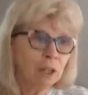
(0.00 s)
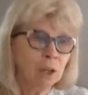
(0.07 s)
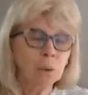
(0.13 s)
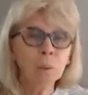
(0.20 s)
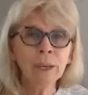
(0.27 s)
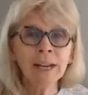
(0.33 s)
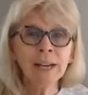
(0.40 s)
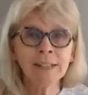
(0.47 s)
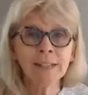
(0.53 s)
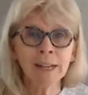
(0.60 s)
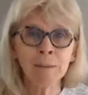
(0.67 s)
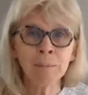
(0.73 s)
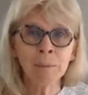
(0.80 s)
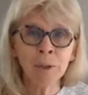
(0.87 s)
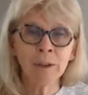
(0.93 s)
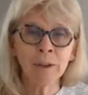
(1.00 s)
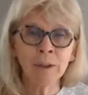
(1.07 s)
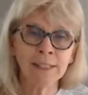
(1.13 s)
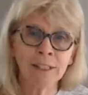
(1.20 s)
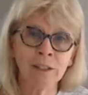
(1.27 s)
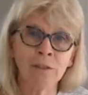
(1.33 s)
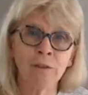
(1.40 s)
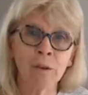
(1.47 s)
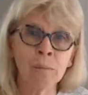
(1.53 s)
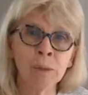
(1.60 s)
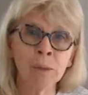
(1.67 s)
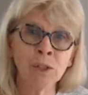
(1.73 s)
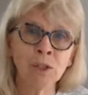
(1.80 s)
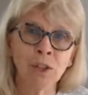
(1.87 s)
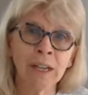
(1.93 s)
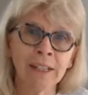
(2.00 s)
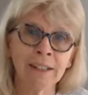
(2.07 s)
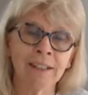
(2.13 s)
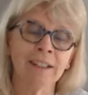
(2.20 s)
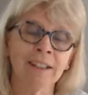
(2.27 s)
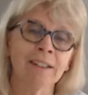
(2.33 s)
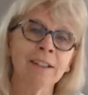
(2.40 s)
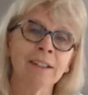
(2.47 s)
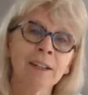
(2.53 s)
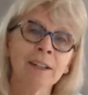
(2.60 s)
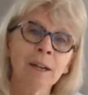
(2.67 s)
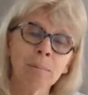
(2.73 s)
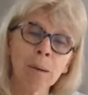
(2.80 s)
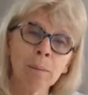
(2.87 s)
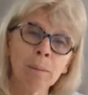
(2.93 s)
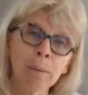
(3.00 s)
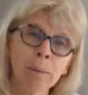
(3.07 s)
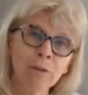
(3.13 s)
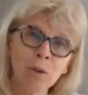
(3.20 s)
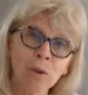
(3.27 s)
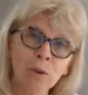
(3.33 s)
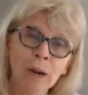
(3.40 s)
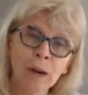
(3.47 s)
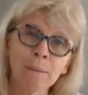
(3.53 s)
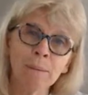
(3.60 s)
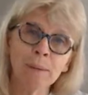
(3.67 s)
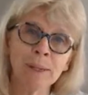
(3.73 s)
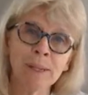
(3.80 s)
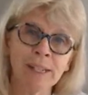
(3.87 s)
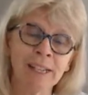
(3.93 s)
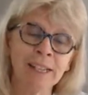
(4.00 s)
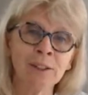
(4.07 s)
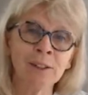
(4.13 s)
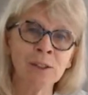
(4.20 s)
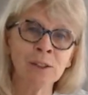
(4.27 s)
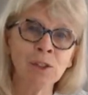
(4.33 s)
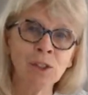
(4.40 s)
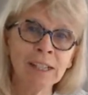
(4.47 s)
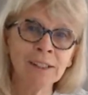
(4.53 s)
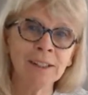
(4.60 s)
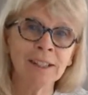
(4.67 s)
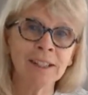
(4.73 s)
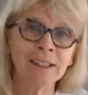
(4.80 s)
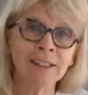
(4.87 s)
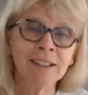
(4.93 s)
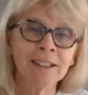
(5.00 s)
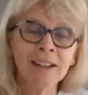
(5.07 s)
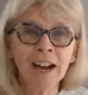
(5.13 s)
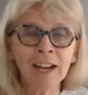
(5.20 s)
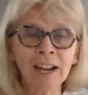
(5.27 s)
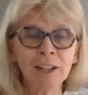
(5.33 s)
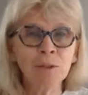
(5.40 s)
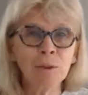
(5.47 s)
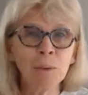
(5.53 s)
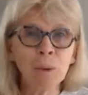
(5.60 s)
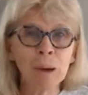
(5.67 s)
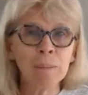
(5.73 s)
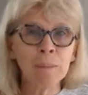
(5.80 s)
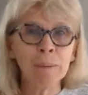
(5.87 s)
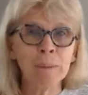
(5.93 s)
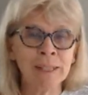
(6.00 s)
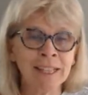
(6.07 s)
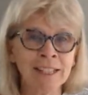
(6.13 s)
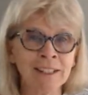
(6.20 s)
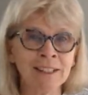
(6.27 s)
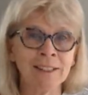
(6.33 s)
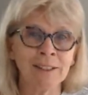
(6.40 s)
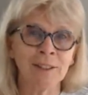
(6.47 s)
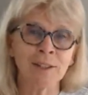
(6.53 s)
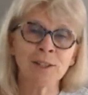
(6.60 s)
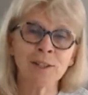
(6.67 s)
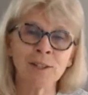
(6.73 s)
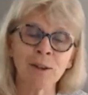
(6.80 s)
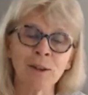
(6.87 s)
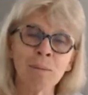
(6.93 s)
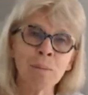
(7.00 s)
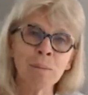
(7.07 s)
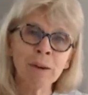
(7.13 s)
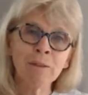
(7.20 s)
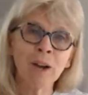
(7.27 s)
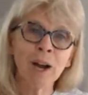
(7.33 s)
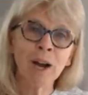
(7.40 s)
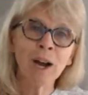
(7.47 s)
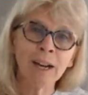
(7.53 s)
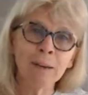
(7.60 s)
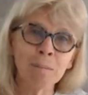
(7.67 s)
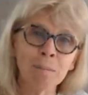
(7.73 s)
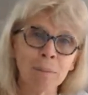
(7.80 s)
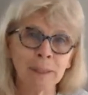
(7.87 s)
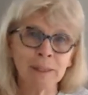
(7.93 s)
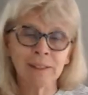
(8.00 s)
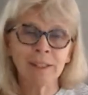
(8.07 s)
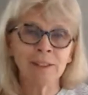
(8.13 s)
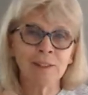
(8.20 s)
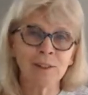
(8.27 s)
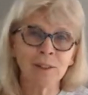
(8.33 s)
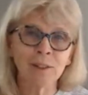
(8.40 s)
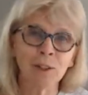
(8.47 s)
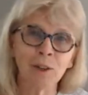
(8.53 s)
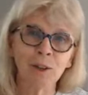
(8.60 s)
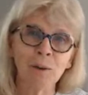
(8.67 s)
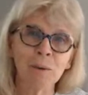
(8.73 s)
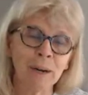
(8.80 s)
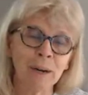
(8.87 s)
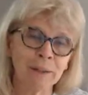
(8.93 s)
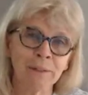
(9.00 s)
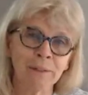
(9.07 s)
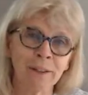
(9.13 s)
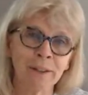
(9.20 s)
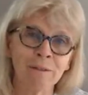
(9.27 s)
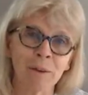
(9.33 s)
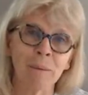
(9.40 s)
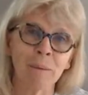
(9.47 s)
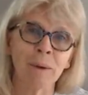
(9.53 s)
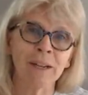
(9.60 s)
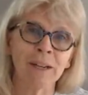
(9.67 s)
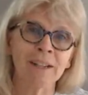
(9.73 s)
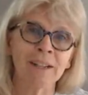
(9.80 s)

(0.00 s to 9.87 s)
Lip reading: We had emigrated from Australia. But before I was in Australia, I grew up in England. So I'm a bit of a hybrid. I sort of go around everywhere.